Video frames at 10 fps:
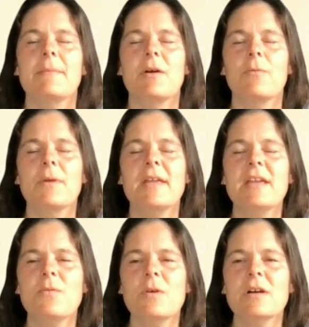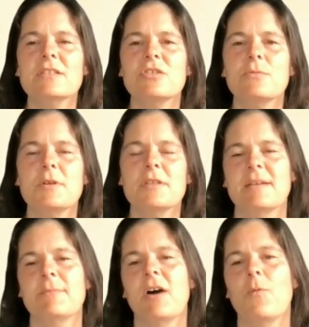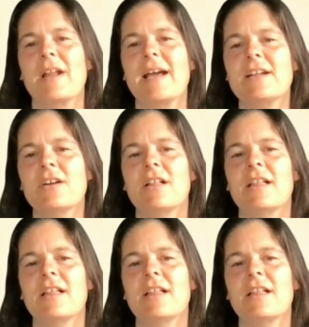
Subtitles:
We want to put them on what I call